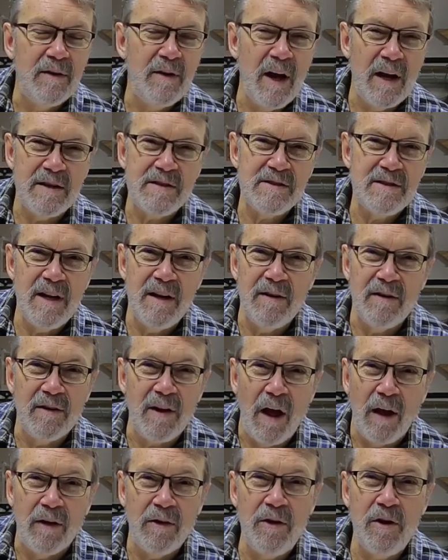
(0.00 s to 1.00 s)
dust
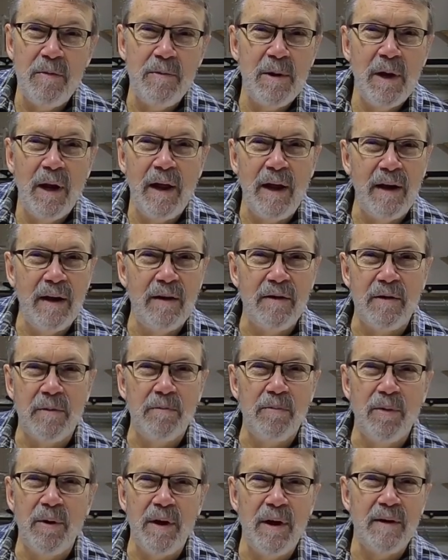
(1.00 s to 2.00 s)
and accumulated
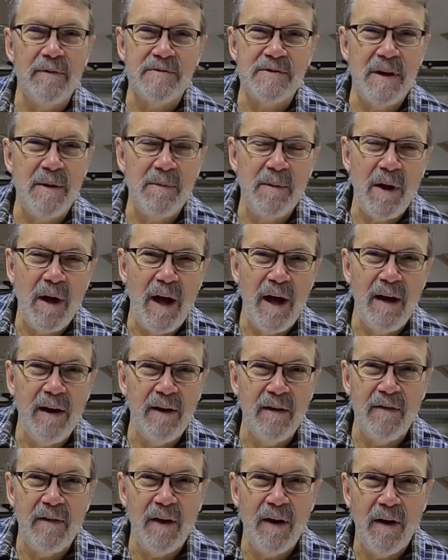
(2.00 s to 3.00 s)
debris of some
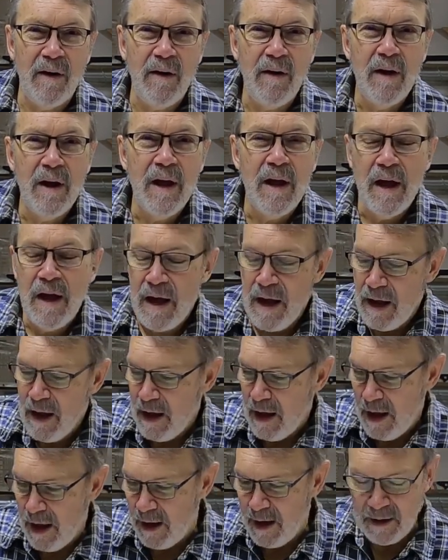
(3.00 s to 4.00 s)
kind in there,
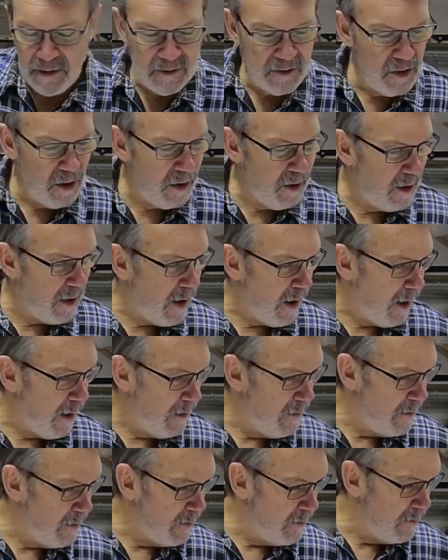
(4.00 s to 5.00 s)
and I took
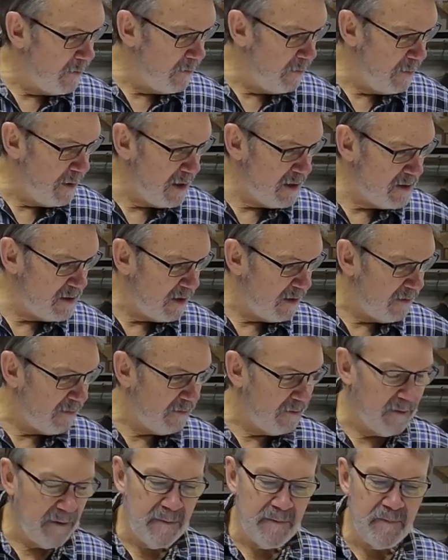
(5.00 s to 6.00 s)
a piece
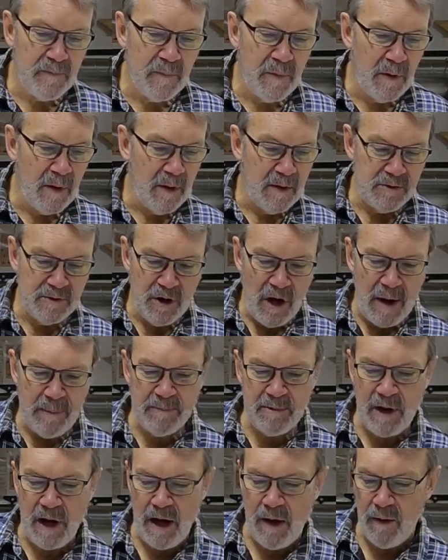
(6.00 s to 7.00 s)
of
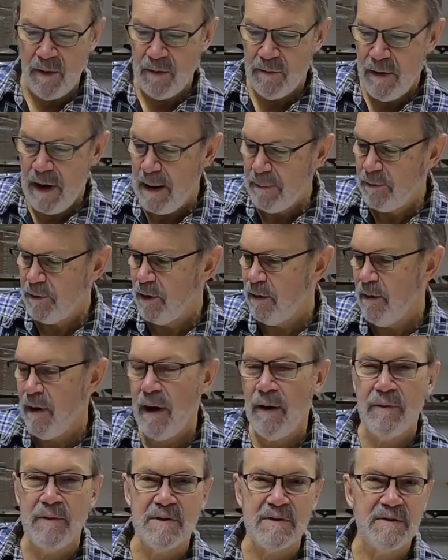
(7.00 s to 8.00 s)
shop towel, wrapped it
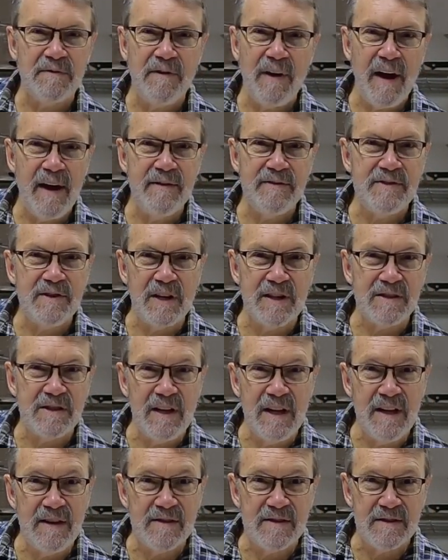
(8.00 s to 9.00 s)
around this
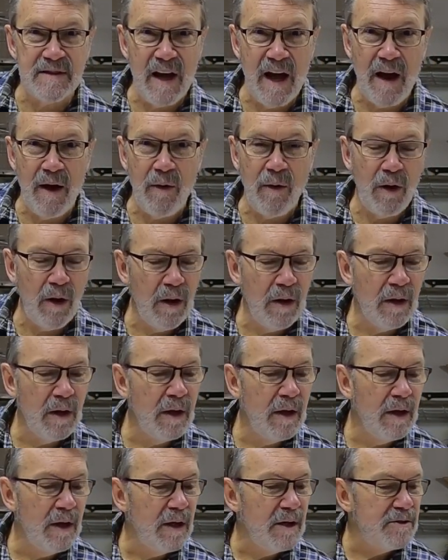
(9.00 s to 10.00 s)
5/16 dowel,
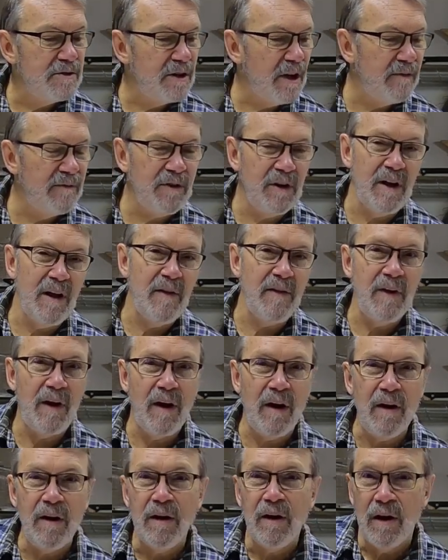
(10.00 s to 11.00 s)
shoved it in
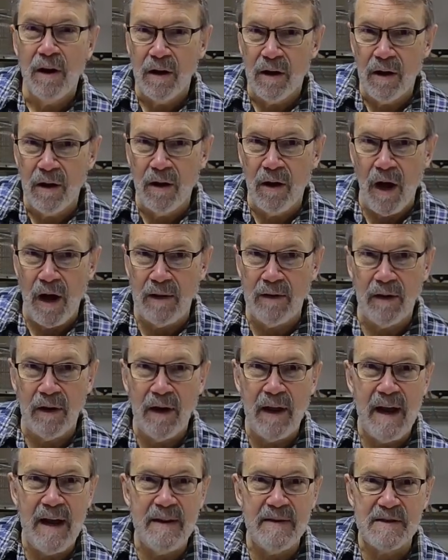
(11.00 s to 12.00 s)
there, got the
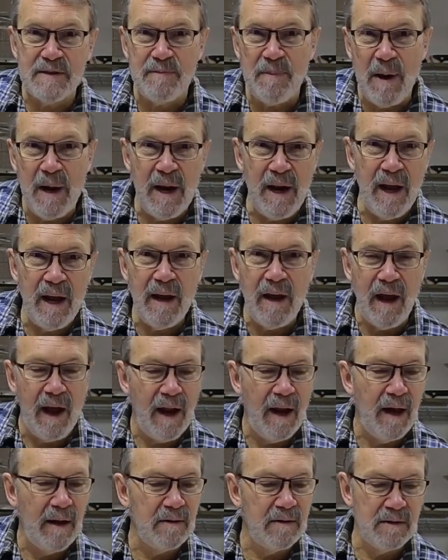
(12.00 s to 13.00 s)
lathe spinning,
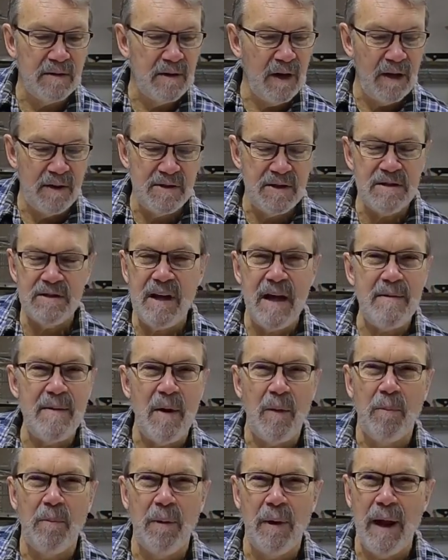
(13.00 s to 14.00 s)
and it just came
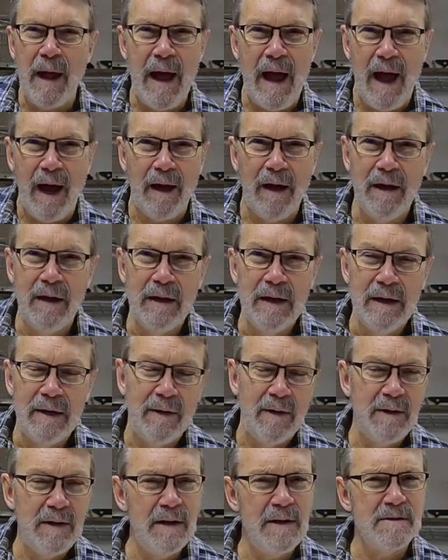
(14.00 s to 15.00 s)
out black.
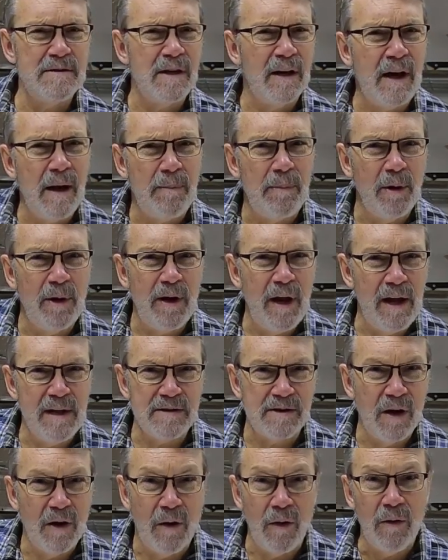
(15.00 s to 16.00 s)
Now, I did this a couple of
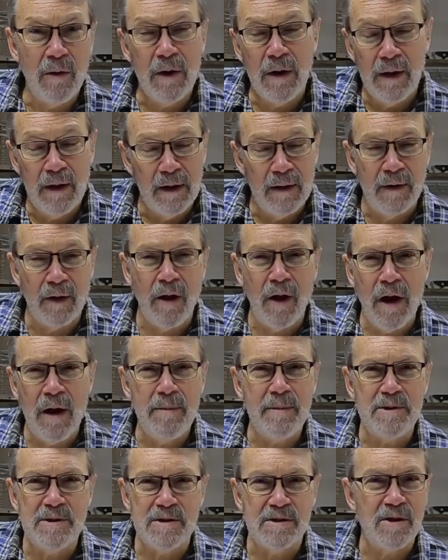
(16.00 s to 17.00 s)
days ago. The
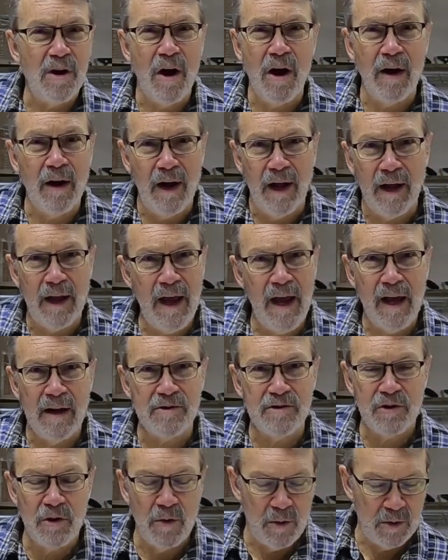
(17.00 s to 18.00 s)
garbage is gone. I
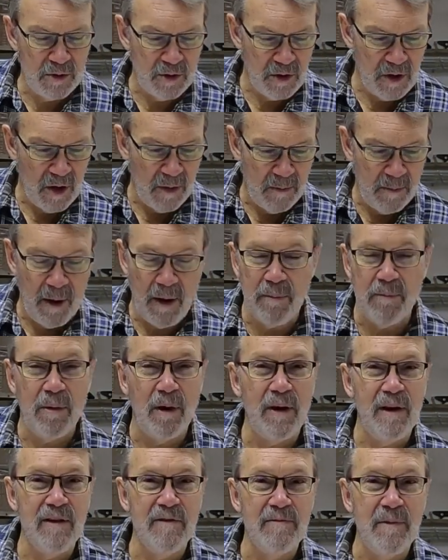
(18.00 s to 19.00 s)
can't show it to you, but
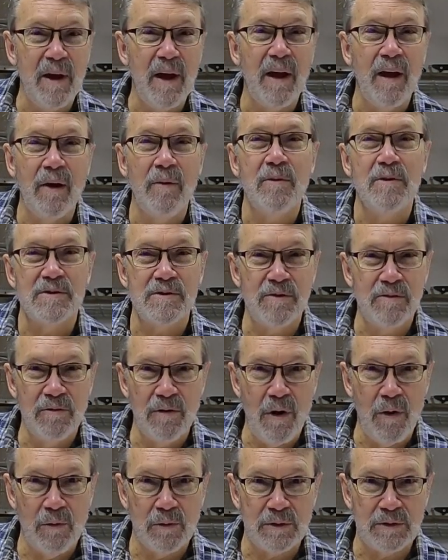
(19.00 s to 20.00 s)
believe me, it was
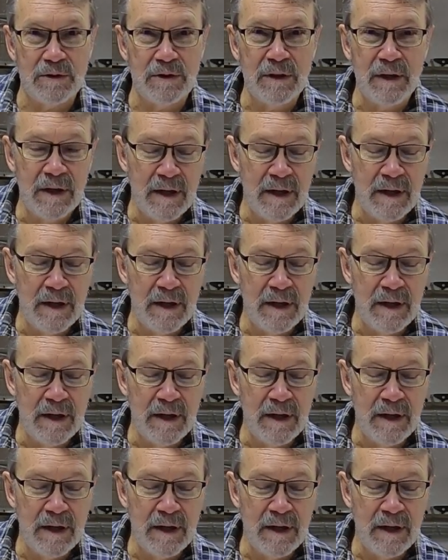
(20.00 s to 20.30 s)
gross.